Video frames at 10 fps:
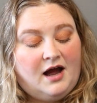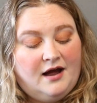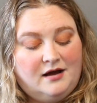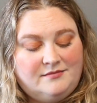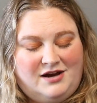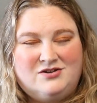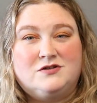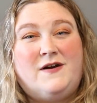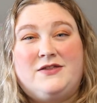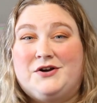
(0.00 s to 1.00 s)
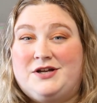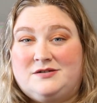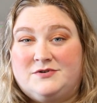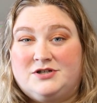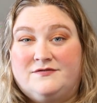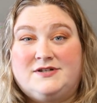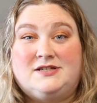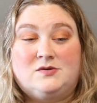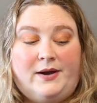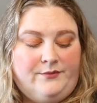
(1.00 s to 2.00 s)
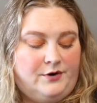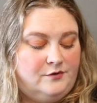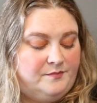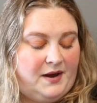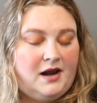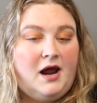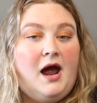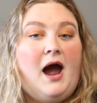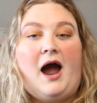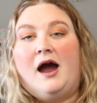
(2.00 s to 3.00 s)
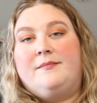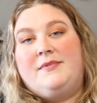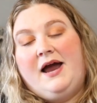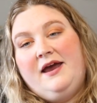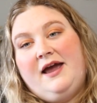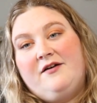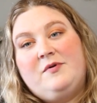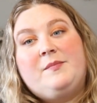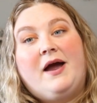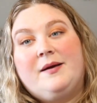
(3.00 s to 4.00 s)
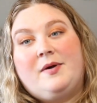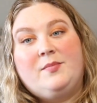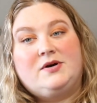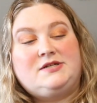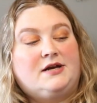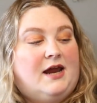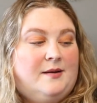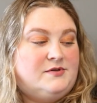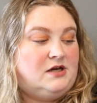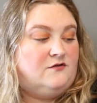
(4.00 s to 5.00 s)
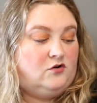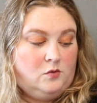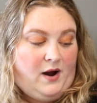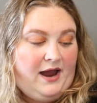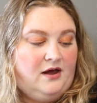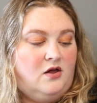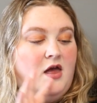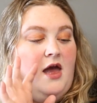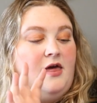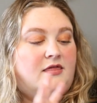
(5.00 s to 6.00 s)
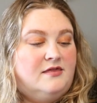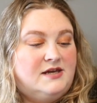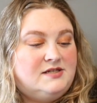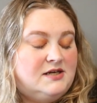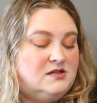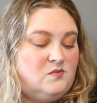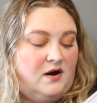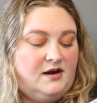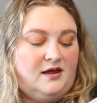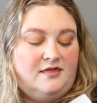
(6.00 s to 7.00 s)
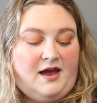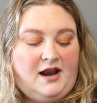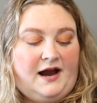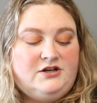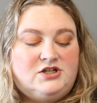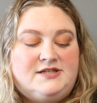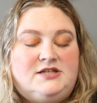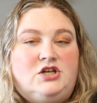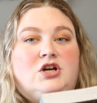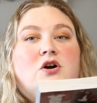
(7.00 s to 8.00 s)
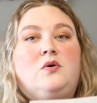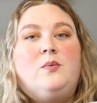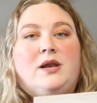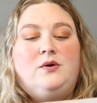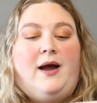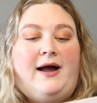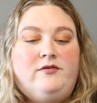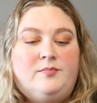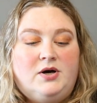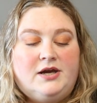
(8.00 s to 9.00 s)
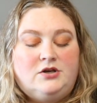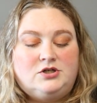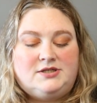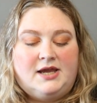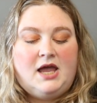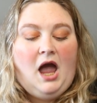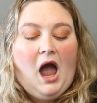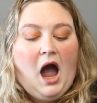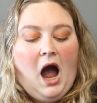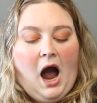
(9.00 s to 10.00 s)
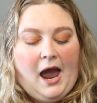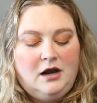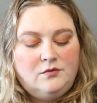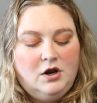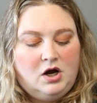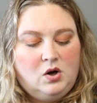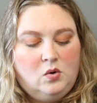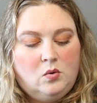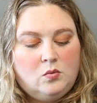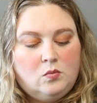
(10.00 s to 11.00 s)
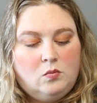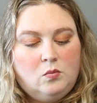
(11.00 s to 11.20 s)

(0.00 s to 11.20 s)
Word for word: Um, I also find their customer service is quite rude, but um, I have been buying my books on Amazon for a while. This is one that I just, you know, when you have a book and you're just like, I don't know